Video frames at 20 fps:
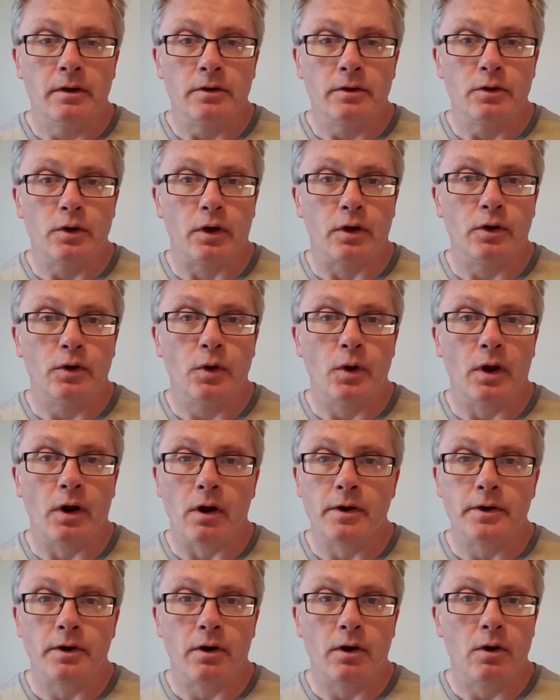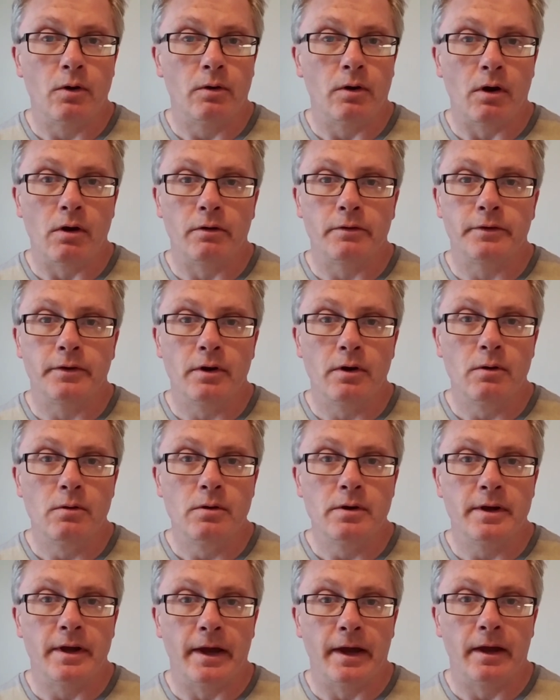you can do it on your own
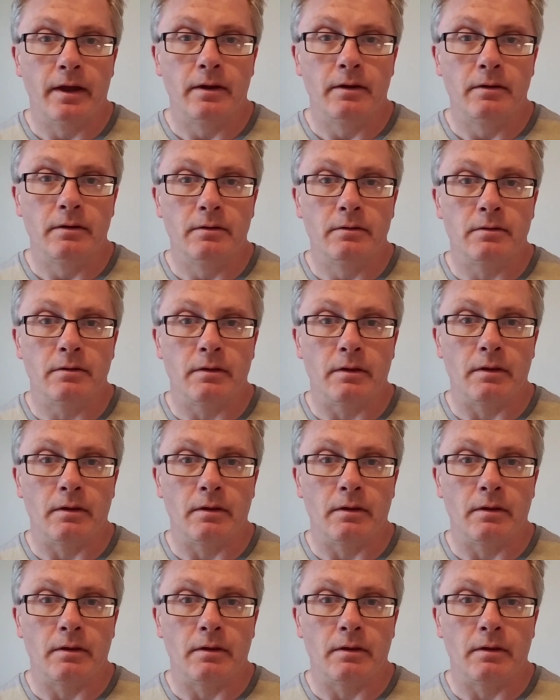also, and